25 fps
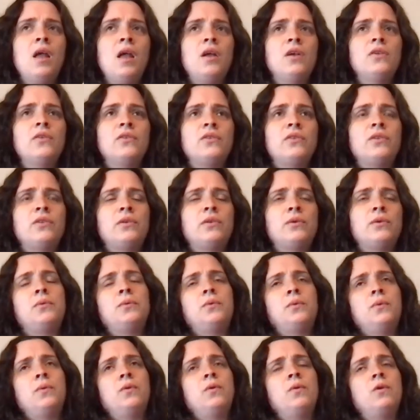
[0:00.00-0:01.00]

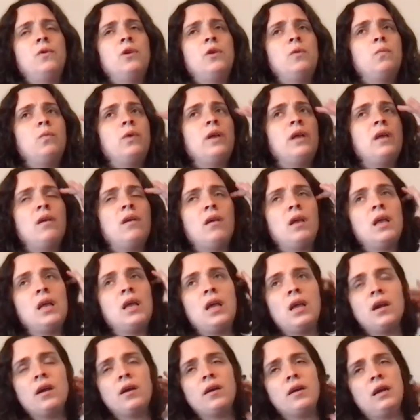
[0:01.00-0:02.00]
So we
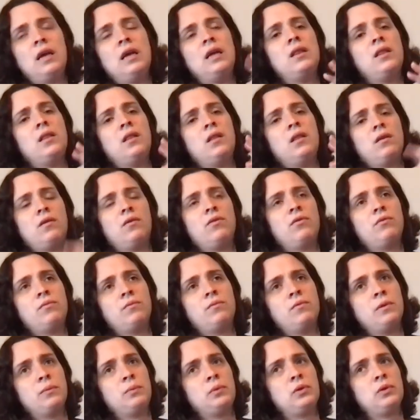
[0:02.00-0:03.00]
hear in the
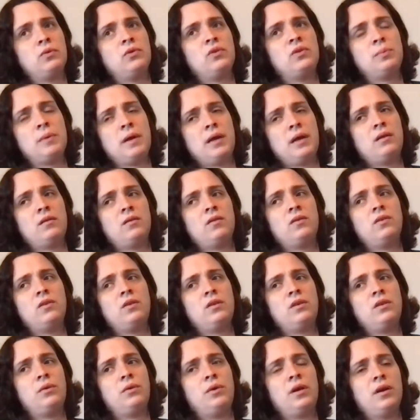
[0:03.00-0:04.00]
crypto space,
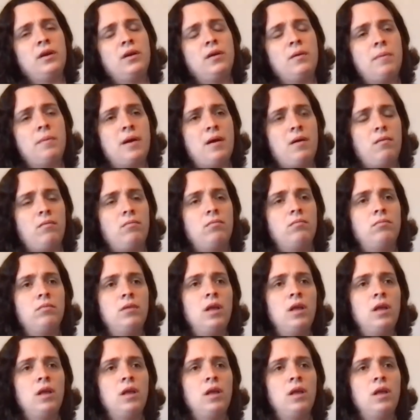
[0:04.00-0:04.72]
you hear about